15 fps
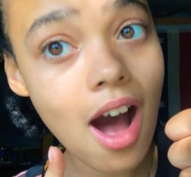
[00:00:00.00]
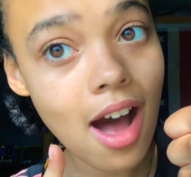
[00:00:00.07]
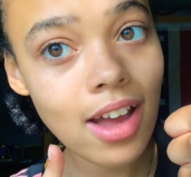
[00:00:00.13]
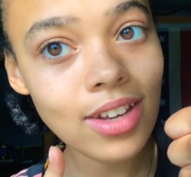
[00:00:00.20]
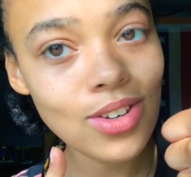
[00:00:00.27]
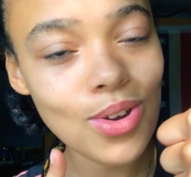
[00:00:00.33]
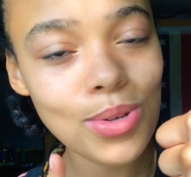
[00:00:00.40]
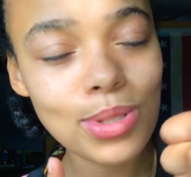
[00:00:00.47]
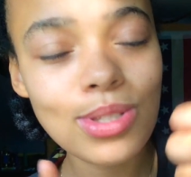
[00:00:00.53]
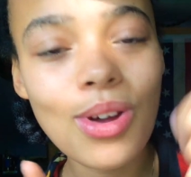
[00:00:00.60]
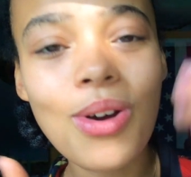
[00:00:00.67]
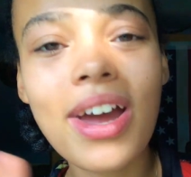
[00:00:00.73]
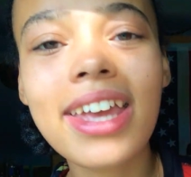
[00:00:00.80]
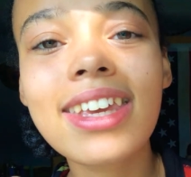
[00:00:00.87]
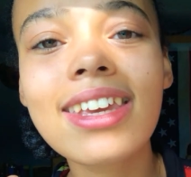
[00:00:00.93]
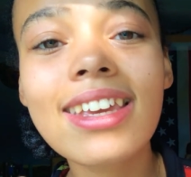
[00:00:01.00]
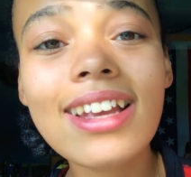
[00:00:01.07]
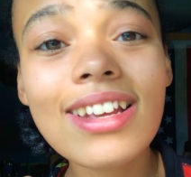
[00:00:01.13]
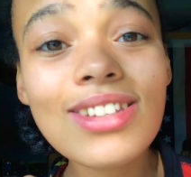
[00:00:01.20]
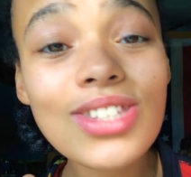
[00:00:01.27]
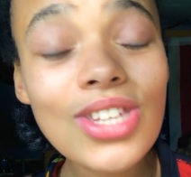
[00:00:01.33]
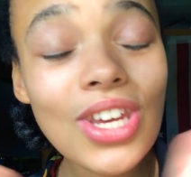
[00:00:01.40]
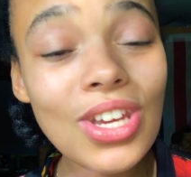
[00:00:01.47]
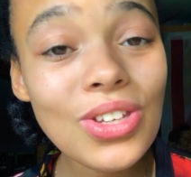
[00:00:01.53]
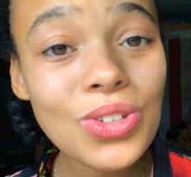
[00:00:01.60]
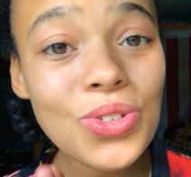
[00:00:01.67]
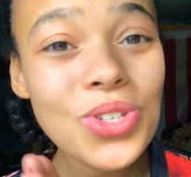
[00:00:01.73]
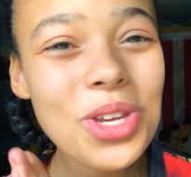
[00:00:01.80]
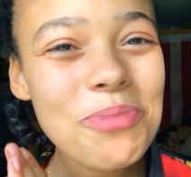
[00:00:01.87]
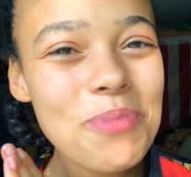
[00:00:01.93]
I know so and can
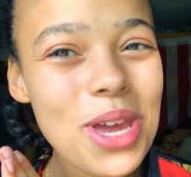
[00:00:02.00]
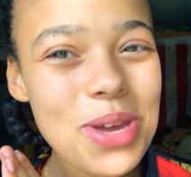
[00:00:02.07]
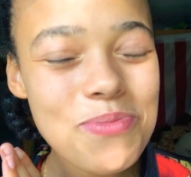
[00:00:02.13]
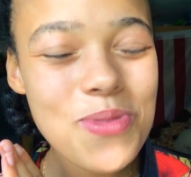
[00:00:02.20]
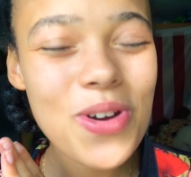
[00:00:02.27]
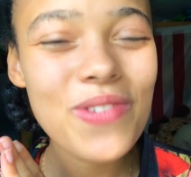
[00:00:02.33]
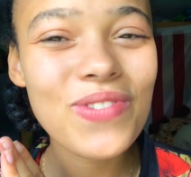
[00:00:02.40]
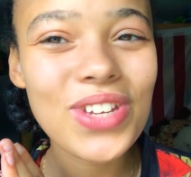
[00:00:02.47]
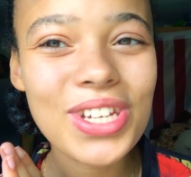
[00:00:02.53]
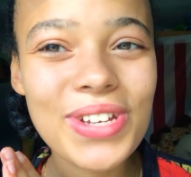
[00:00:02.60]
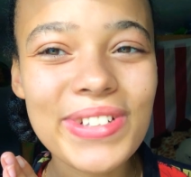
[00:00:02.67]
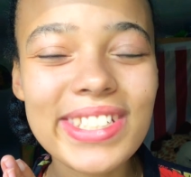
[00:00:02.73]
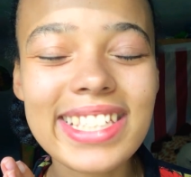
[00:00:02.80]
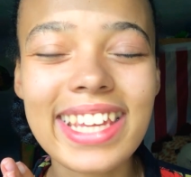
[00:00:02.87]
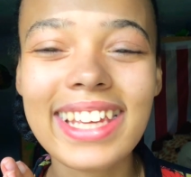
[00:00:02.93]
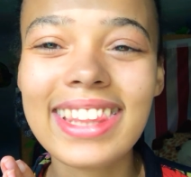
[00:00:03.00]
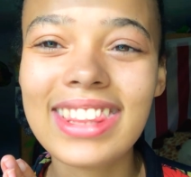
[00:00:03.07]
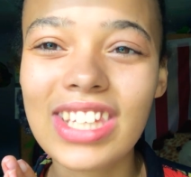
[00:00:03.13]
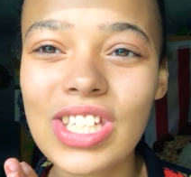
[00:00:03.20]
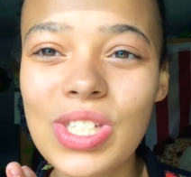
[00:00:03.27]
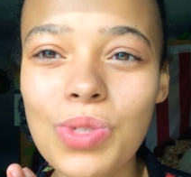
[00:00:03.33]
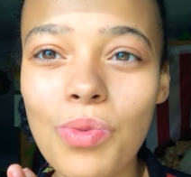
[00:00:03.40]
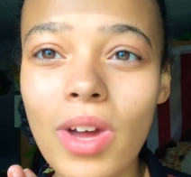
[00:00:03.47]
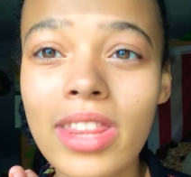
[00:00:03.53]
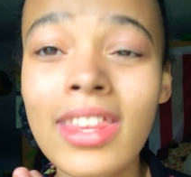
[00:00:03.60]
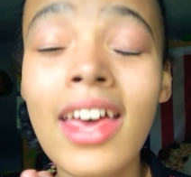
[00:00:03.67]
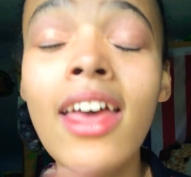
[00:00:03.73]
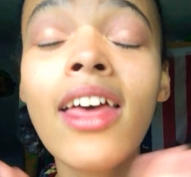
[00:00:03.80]
continue to make more videos like this one.